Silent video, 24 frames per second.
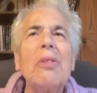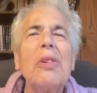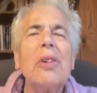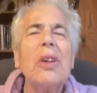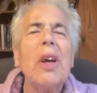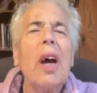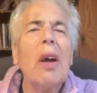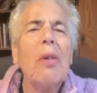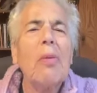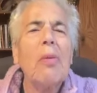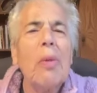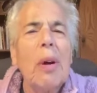
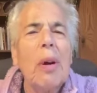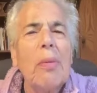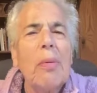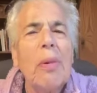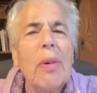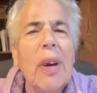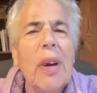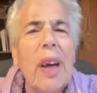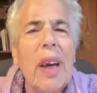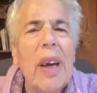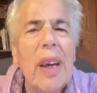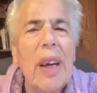John
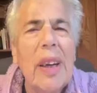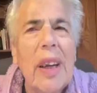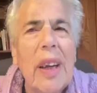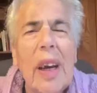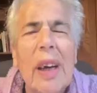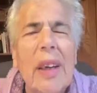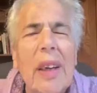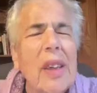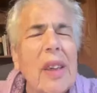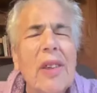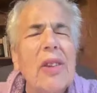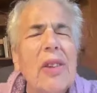Weber and,
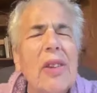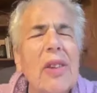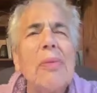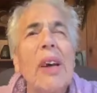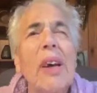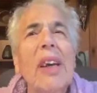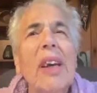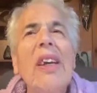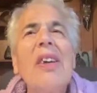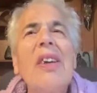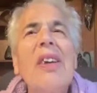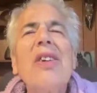
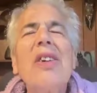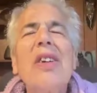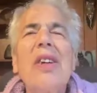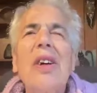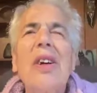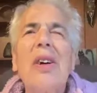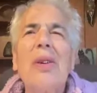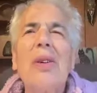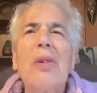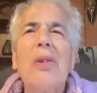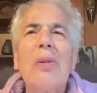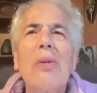
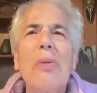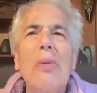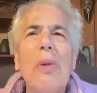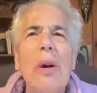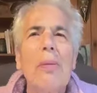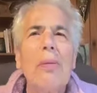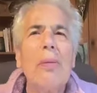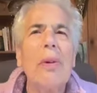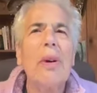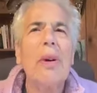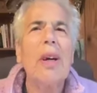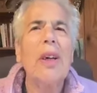Akichino
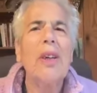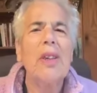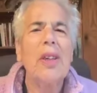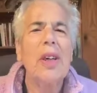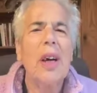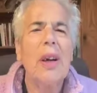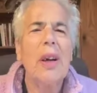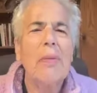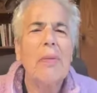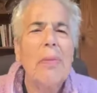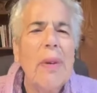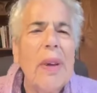Weber and
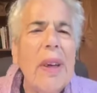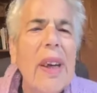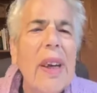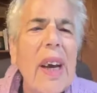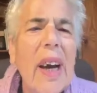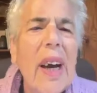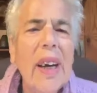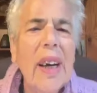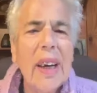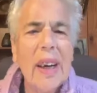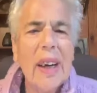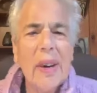John
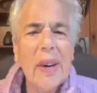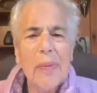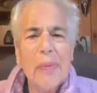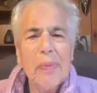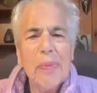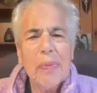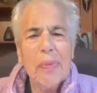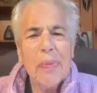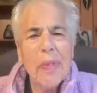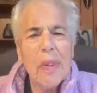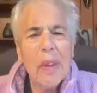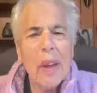Peacock.
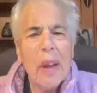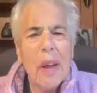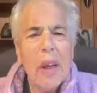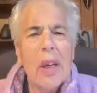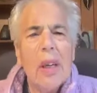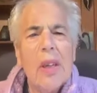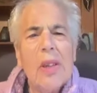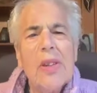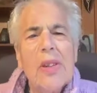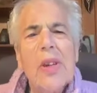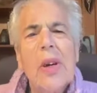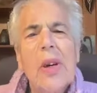
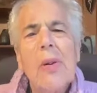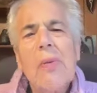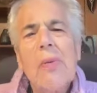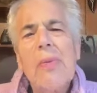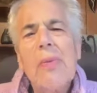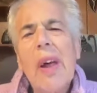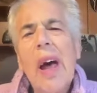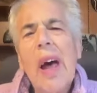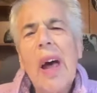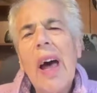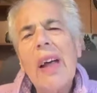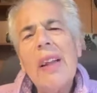So
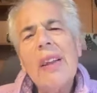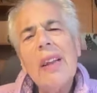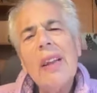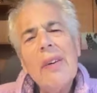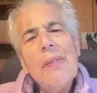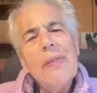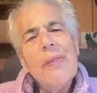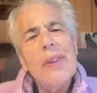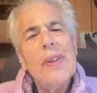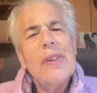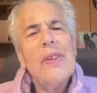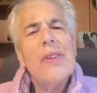I
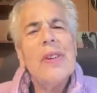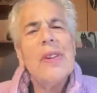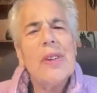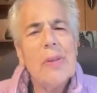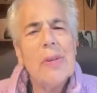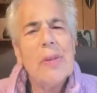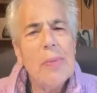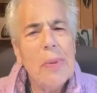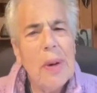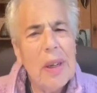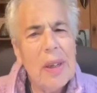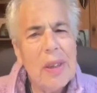love this
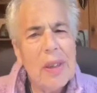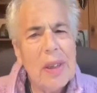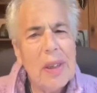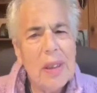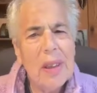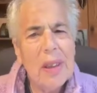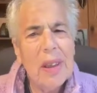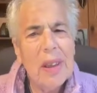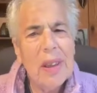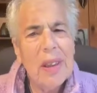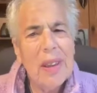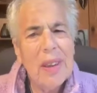
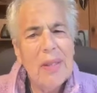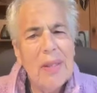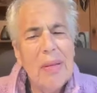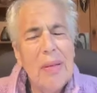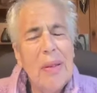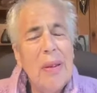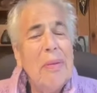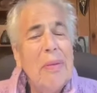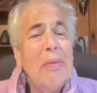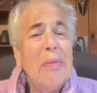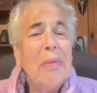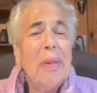expression
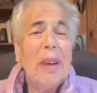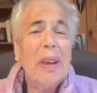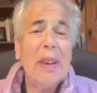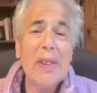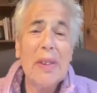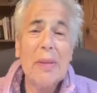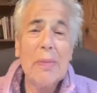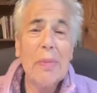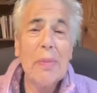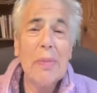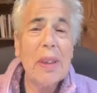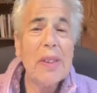
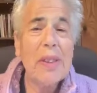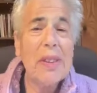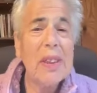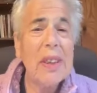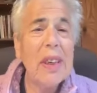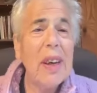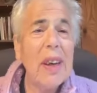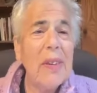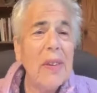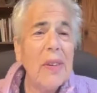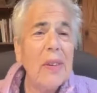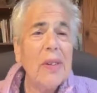because it brings
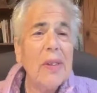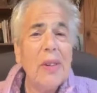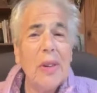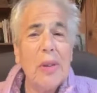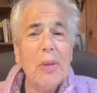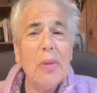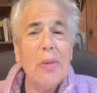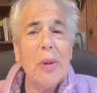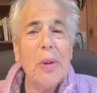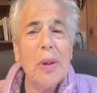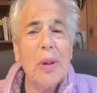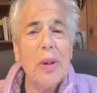together
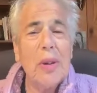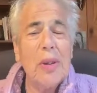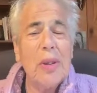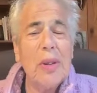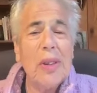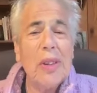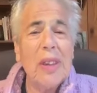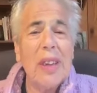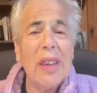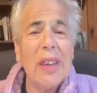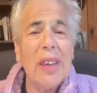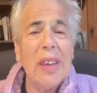two
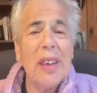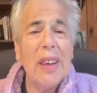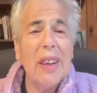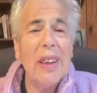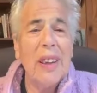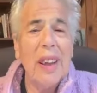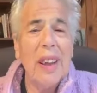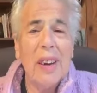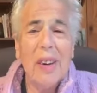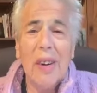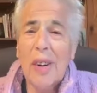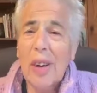words
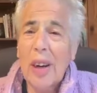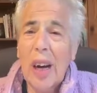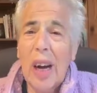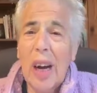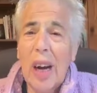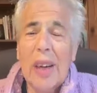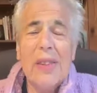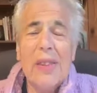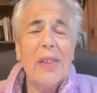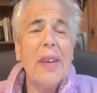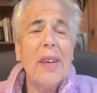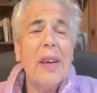or
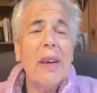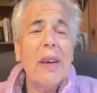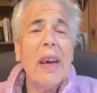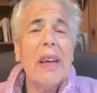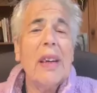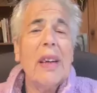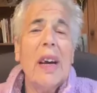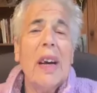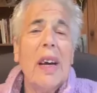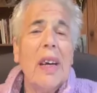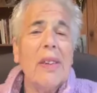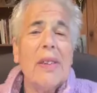
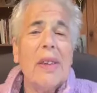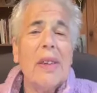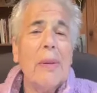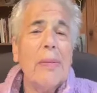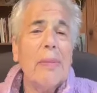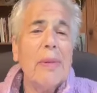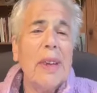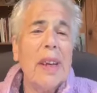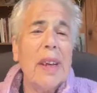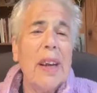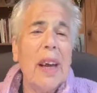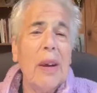
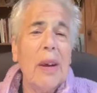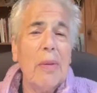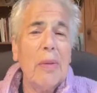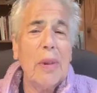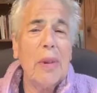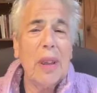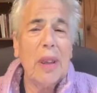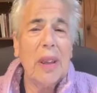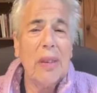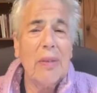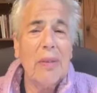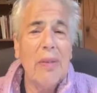concepts that I
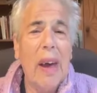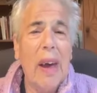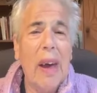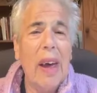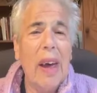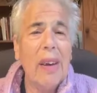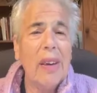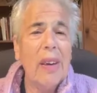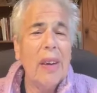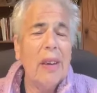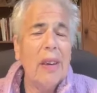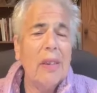really
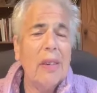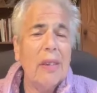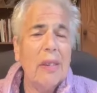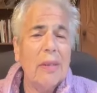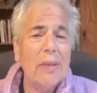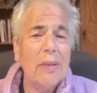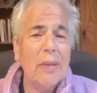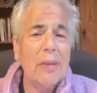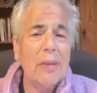value.